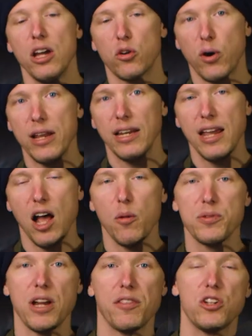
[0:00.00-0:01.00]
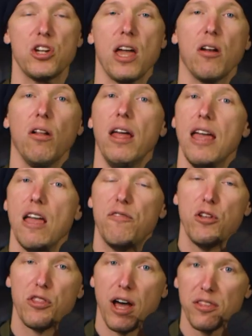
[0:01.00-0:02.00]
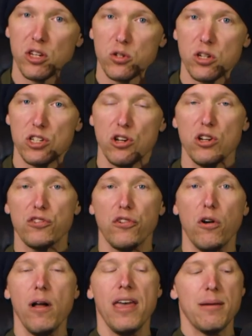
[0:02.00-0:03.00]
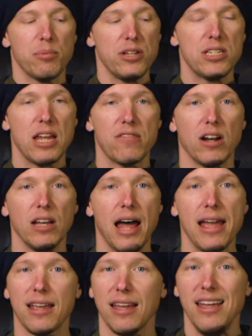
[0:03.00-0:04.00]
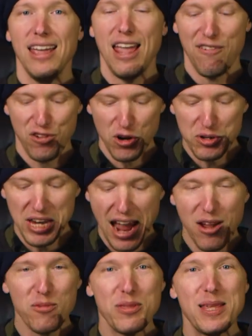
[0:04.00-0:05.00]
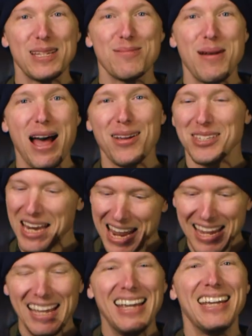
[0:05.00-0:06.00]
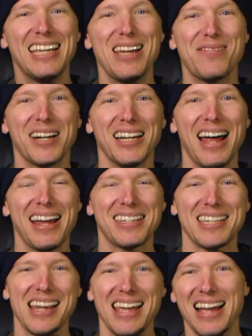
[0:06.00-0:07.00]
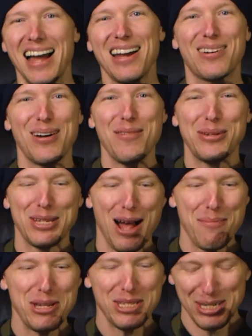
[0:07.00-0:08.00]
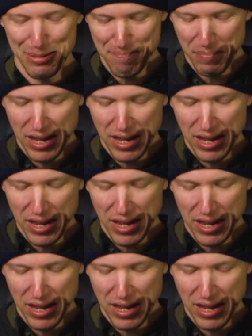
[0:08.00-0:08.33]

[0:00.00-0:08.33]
Greatly helps out the channel. If you thought this was useful, please give it a like. If you're down with this mouse, hey, give it a like saying I agree with Thomas.